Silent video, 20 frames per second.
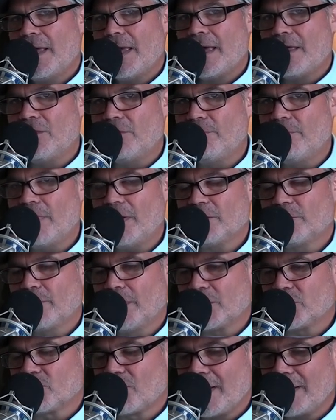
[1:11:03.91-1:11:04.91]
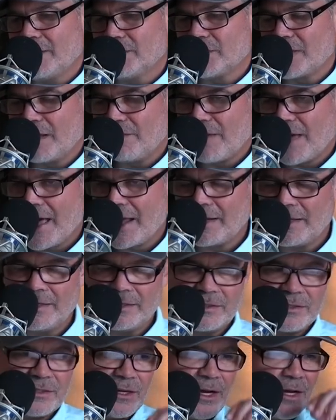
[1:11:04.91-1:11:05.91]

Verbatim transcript: and as much rain as they've had, it